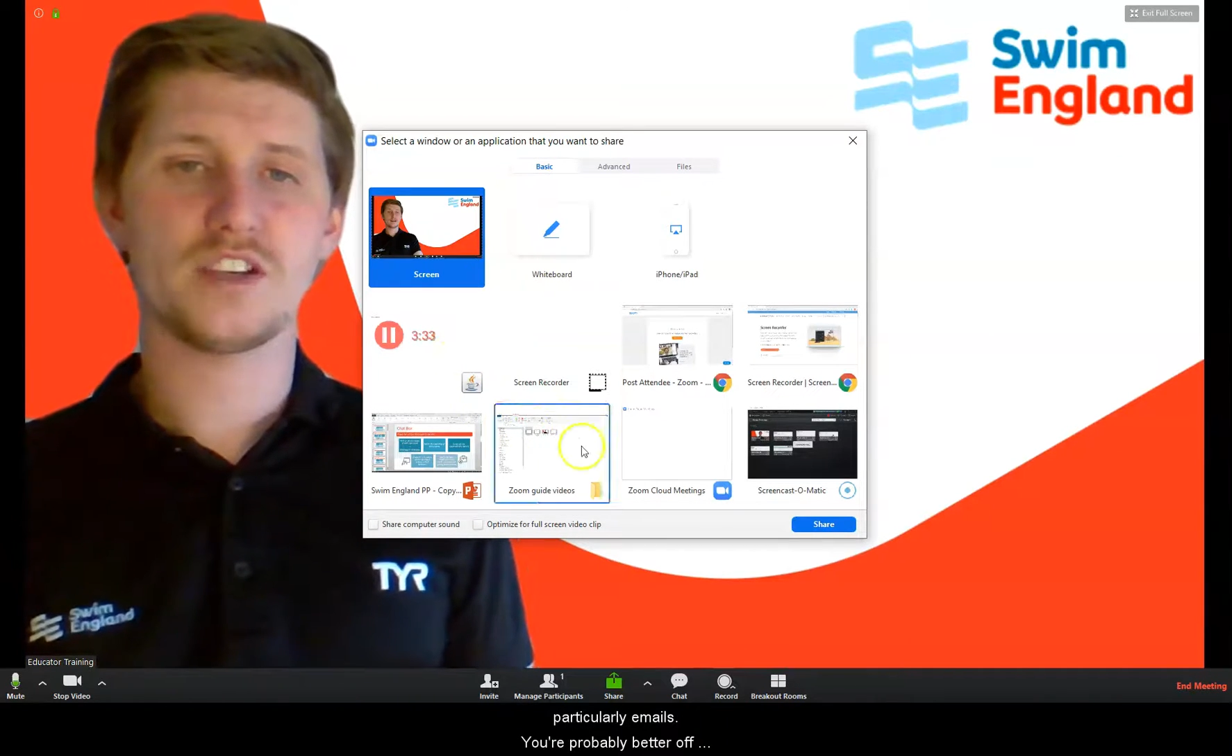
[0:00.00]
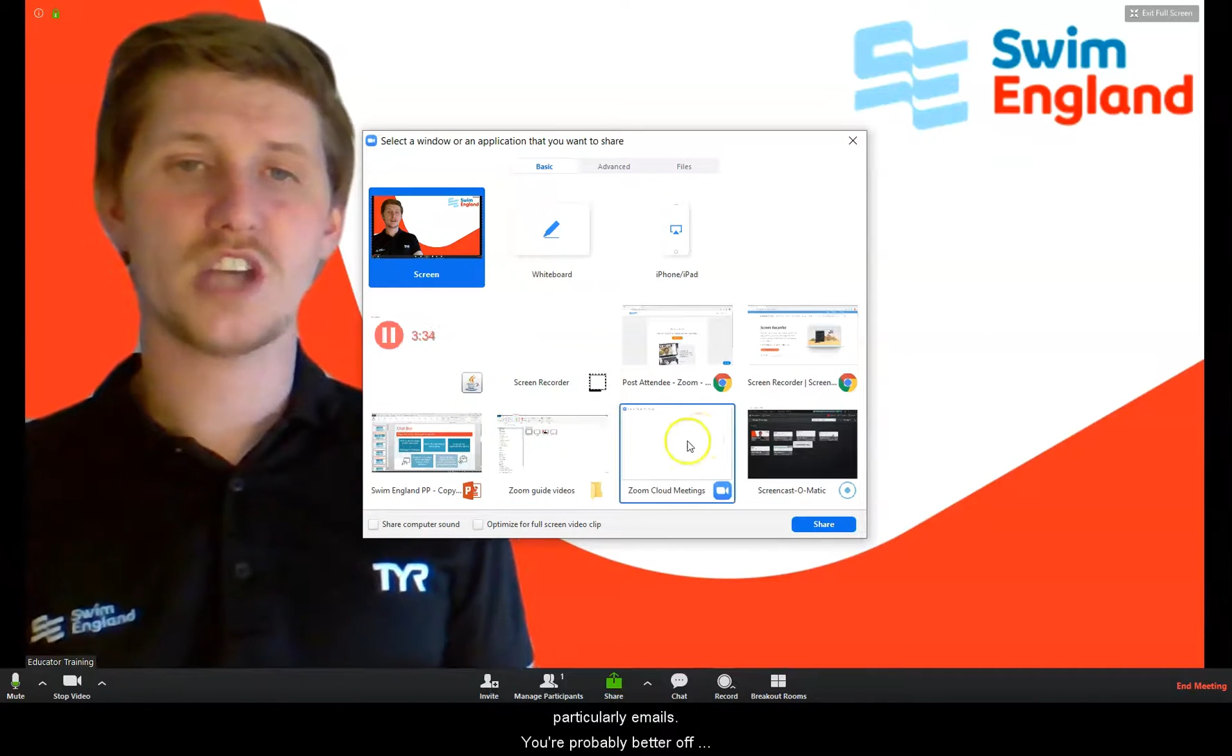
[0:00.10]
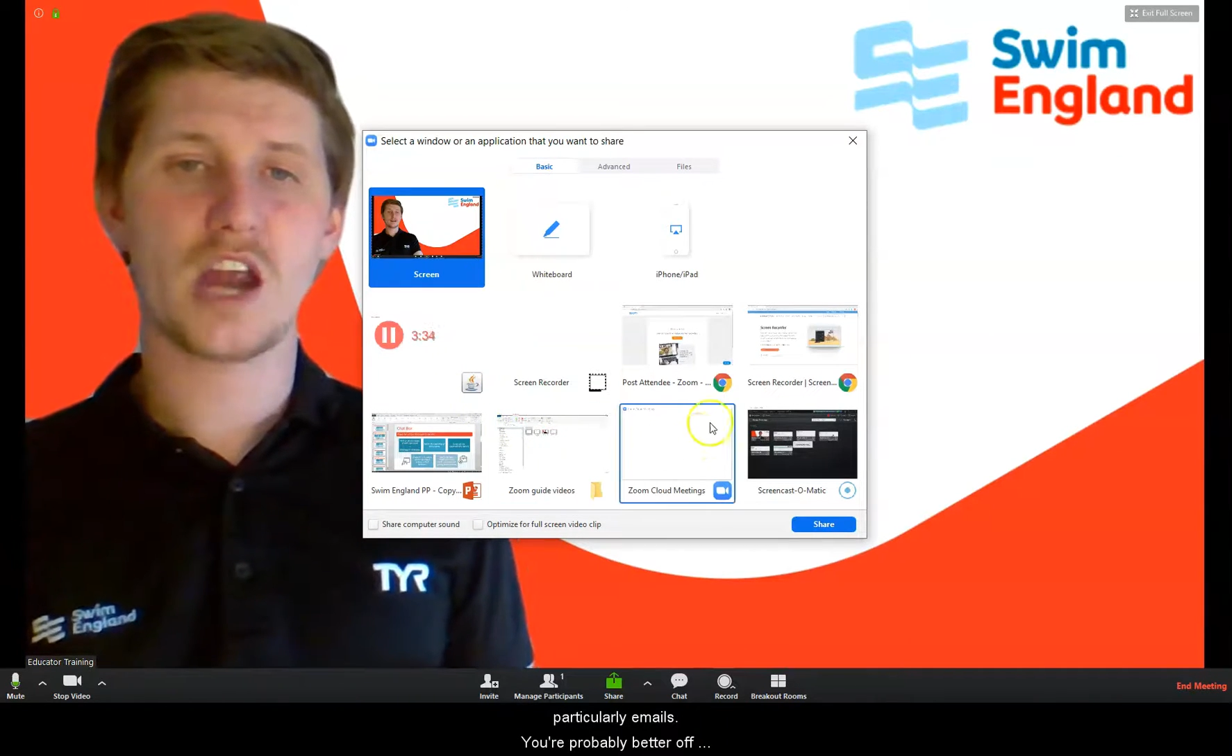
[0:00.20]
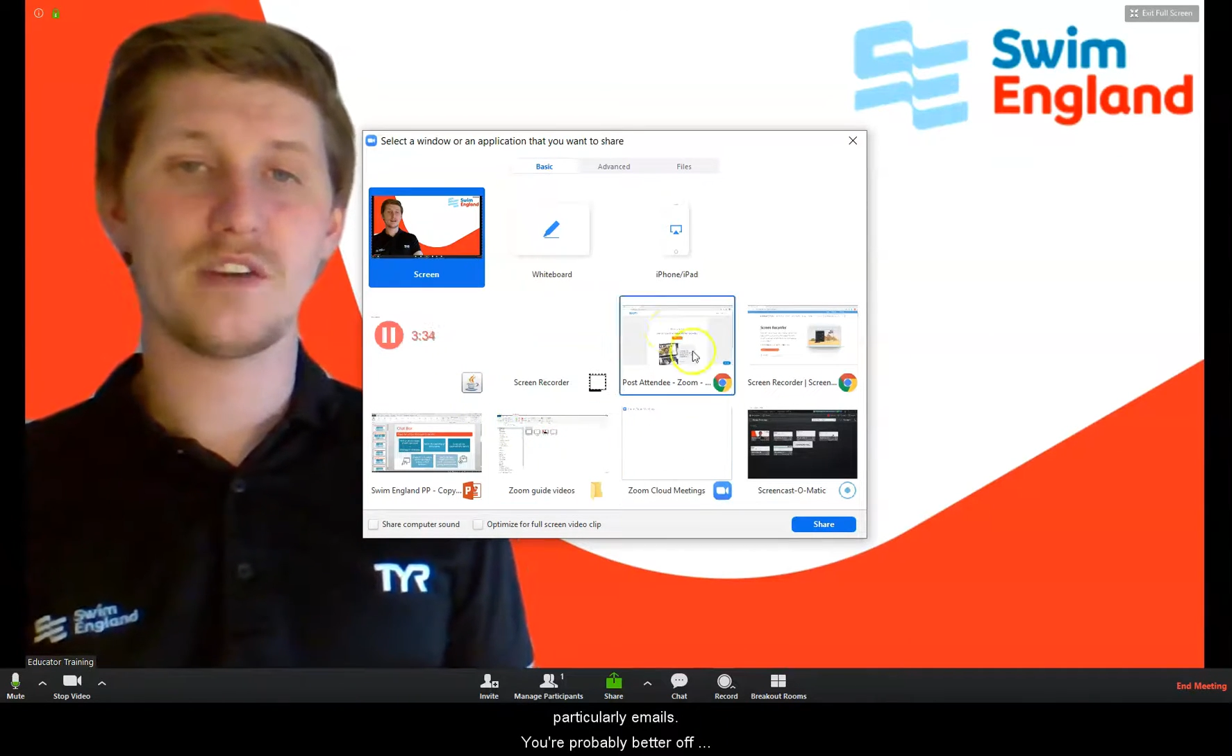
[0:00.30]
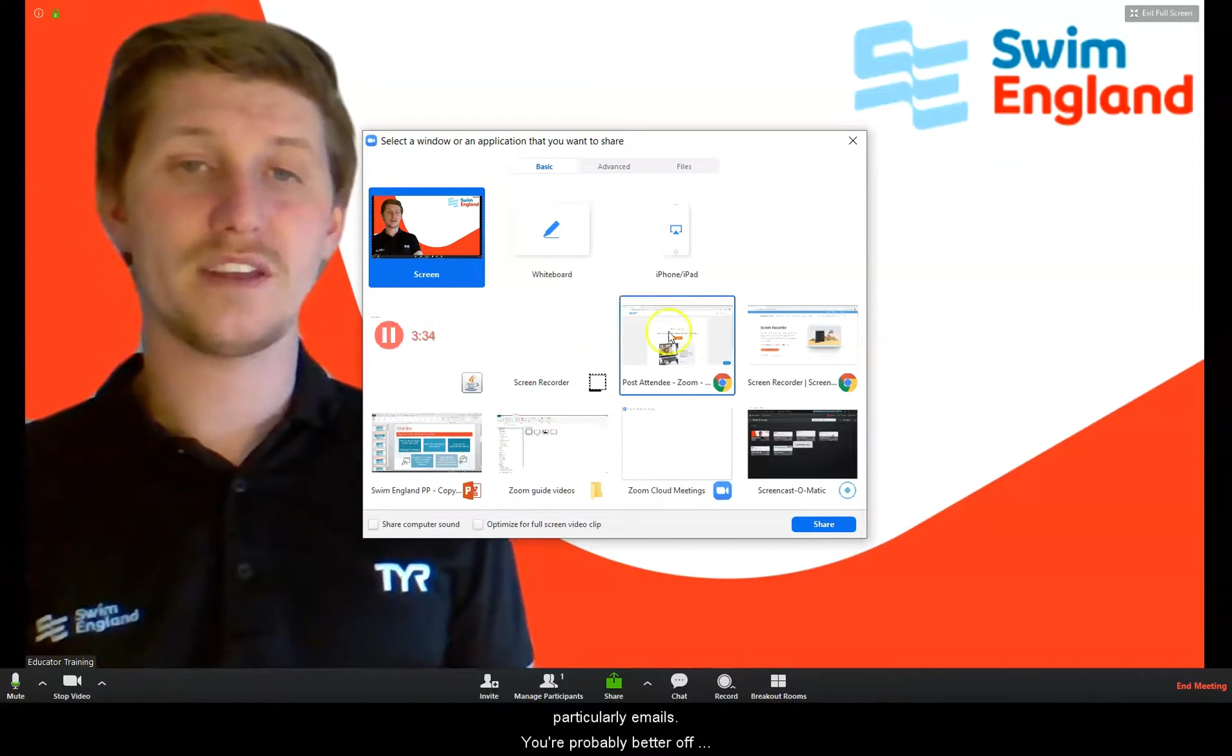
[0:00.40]

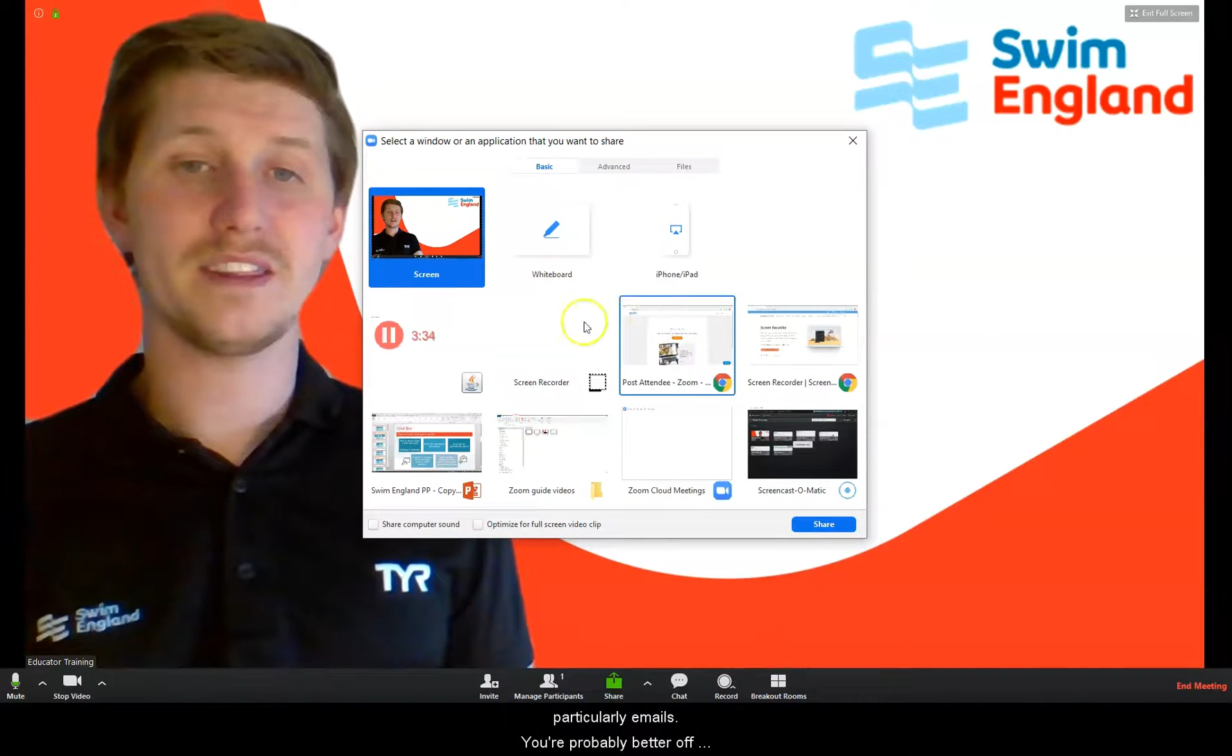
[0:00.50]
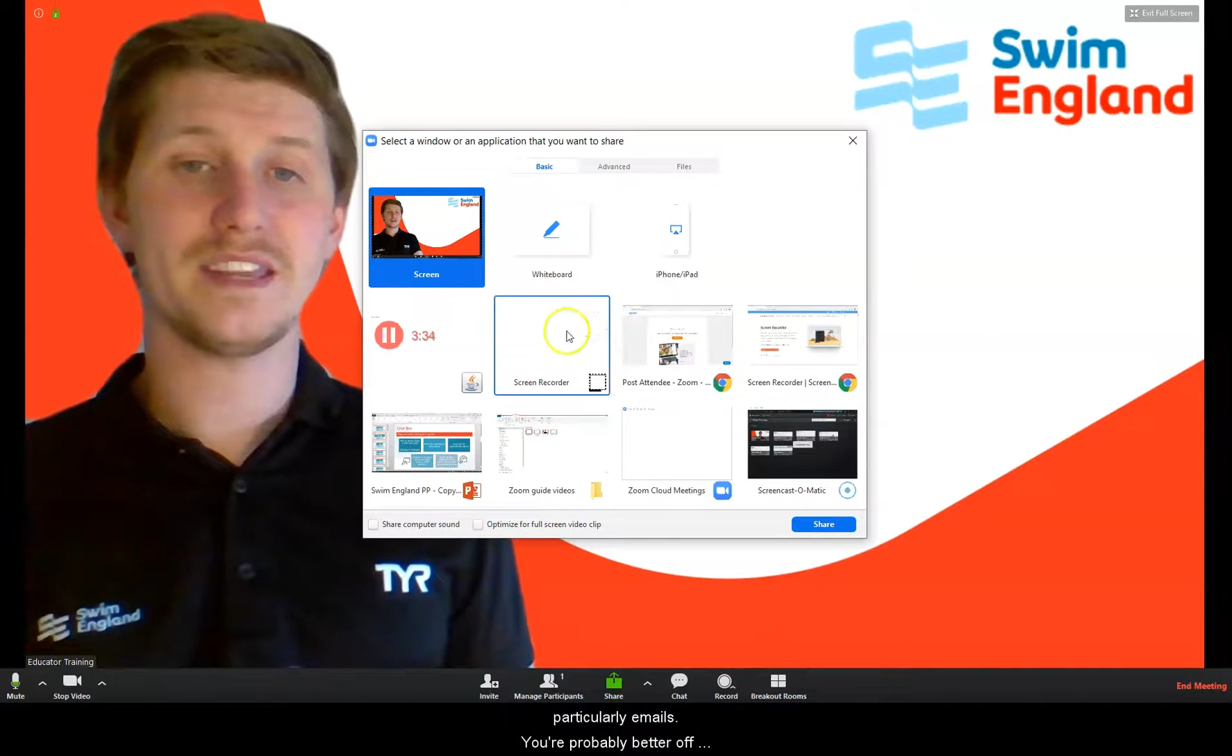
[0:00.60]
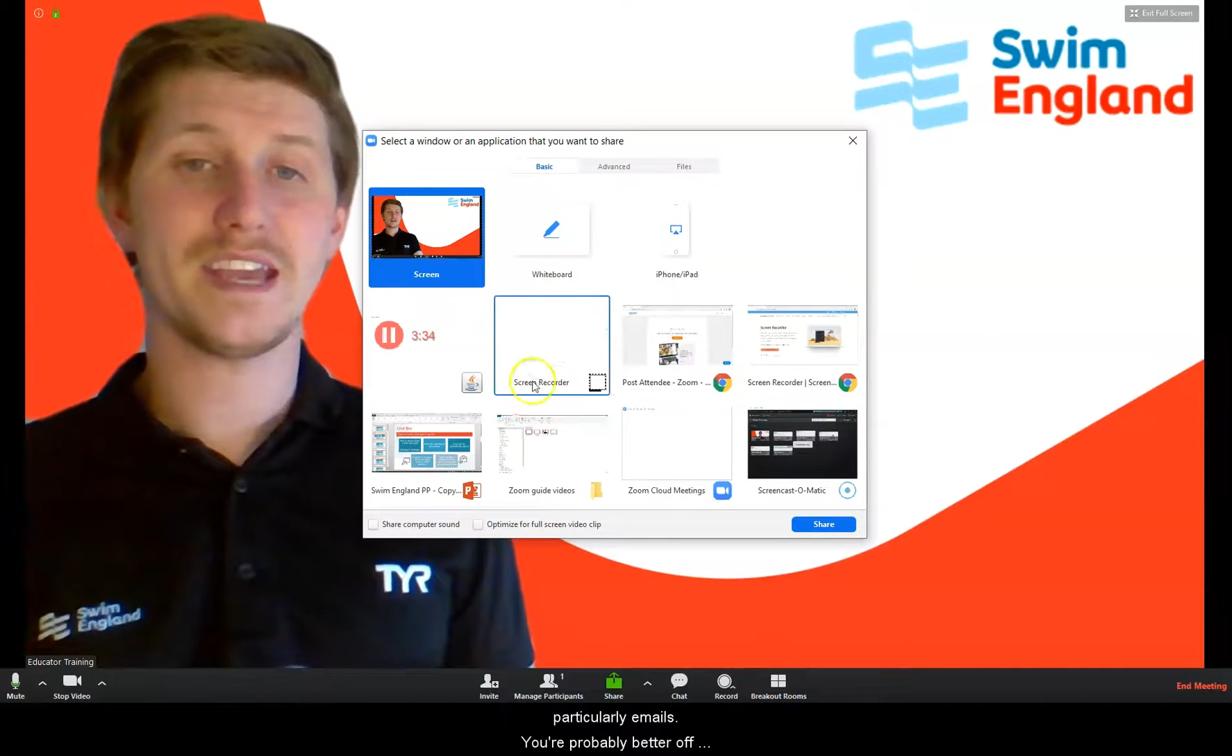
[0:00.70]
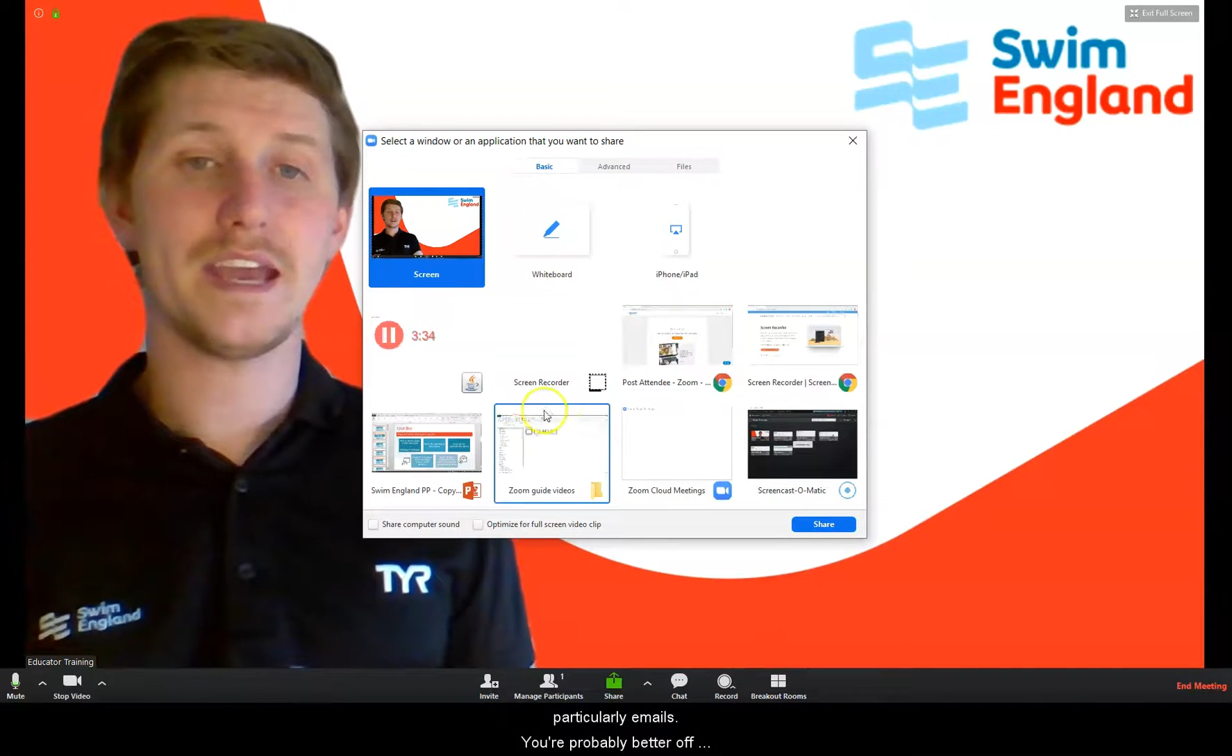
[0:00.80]
sharing the